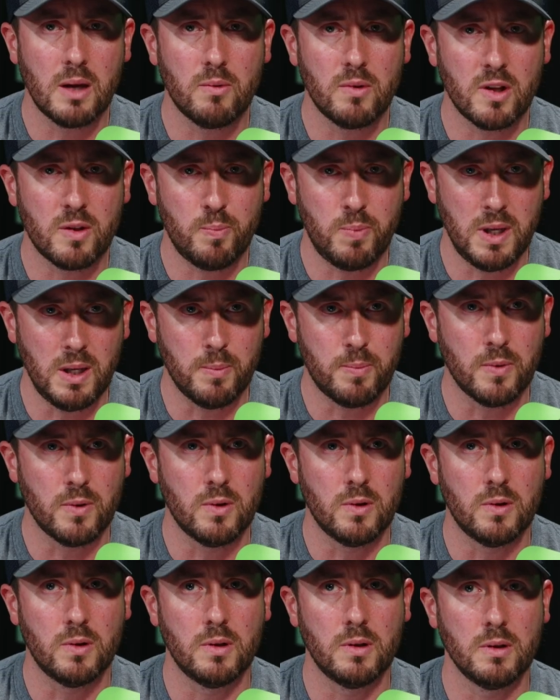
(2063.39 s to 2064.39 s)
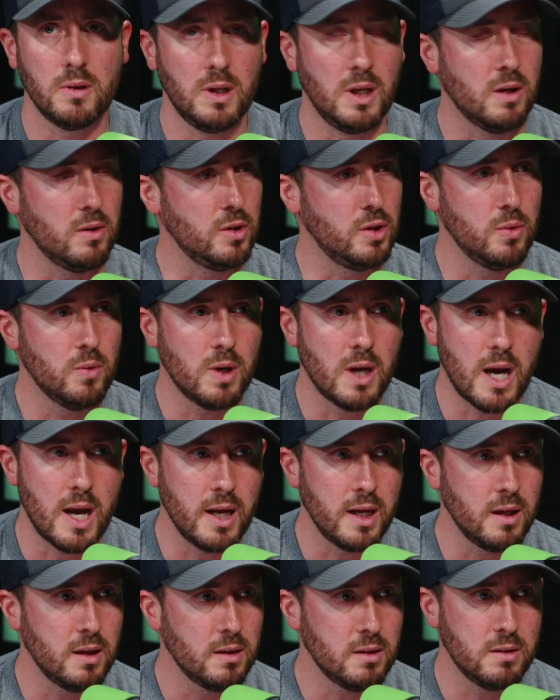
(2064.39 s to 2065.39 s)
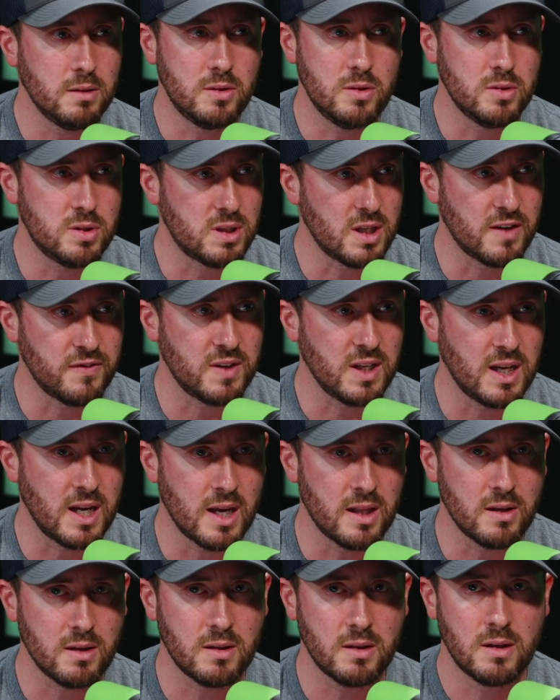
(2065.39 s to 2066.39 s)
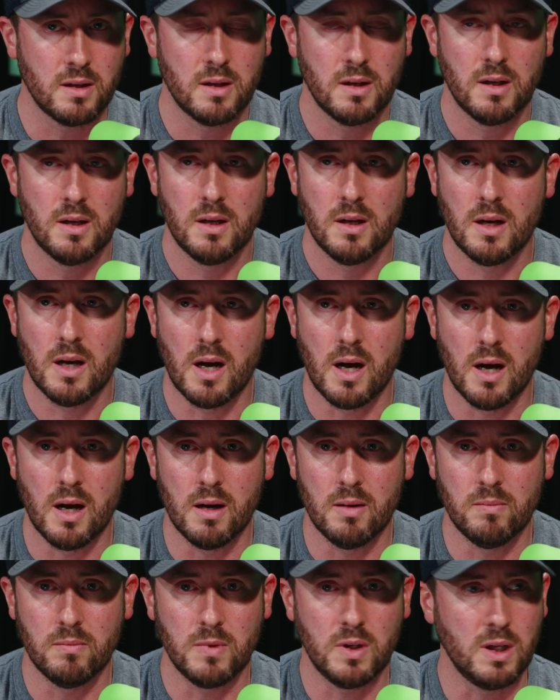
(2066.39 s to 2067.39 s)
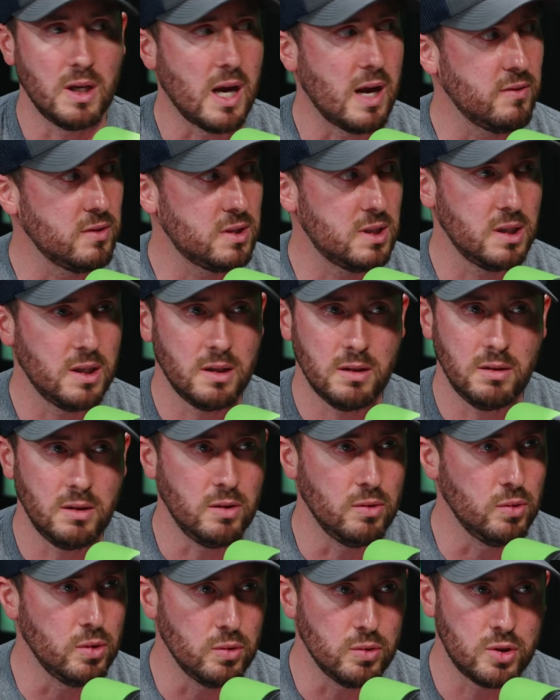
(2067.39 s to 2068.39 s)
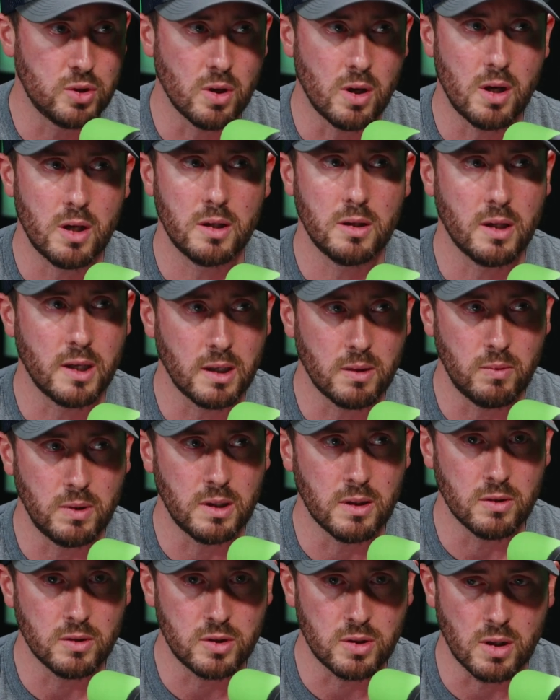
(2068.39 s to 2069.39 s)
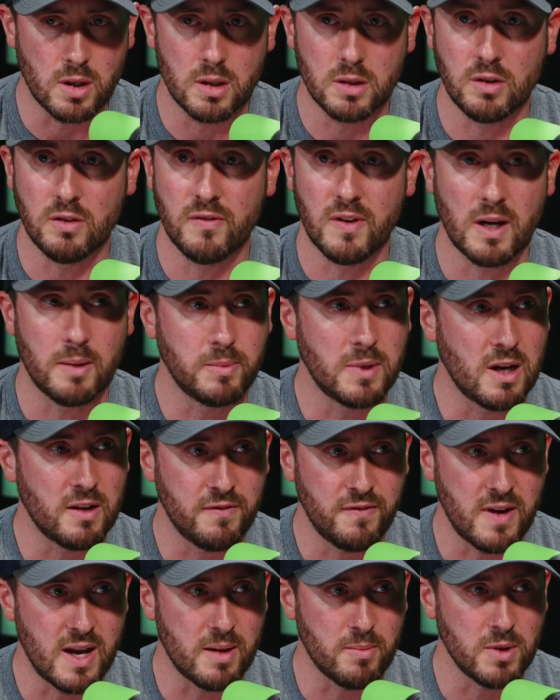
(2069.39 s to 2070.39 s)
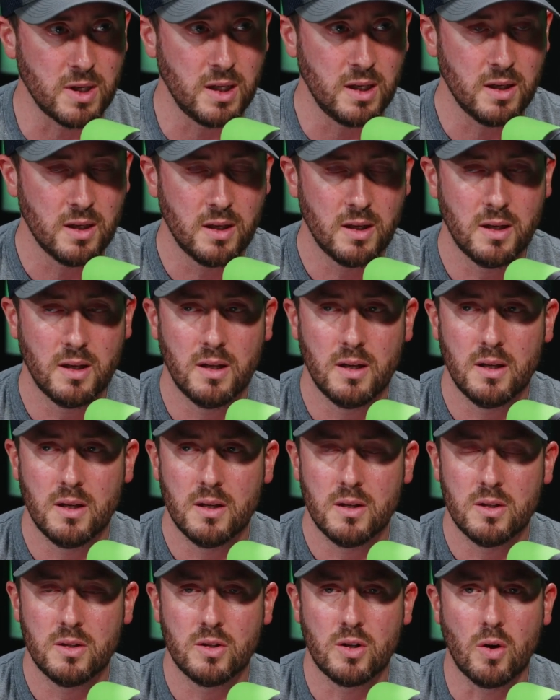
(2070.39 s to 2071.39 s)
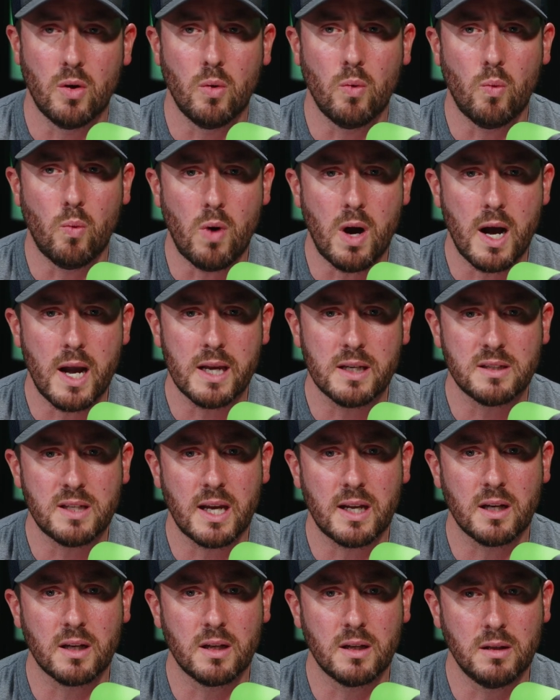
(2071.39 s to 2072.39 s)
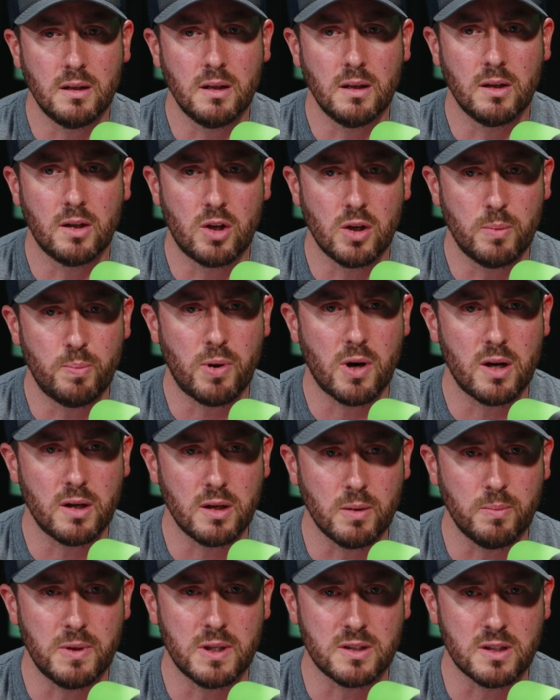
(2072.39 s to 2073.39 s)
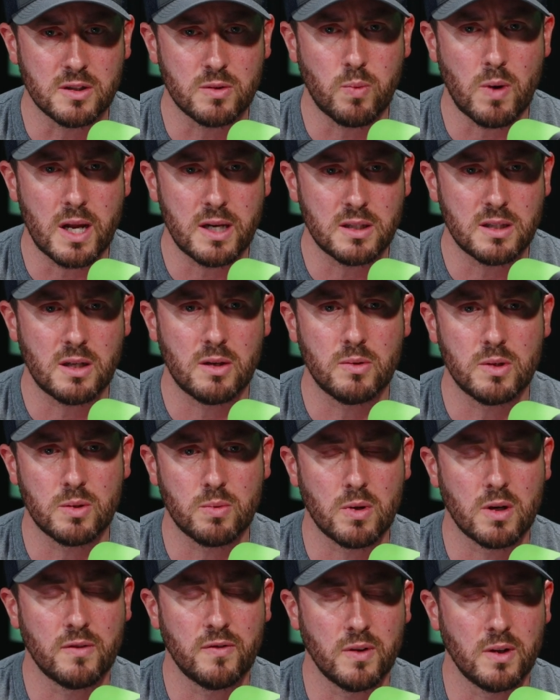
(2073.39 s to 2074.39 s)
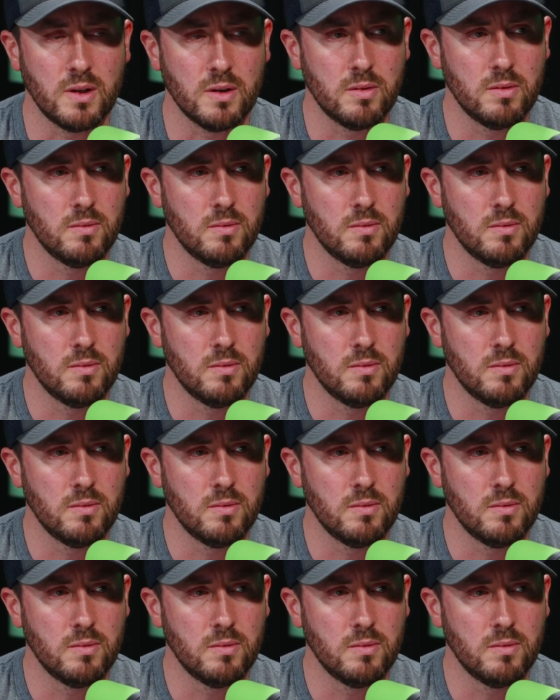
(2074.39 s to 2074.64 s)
with people, you and I do stuff together. Yeah, obviously you knew Sean, like we know Sean, you've helped out family. So why is that a good part of your business? Why does that always work for you?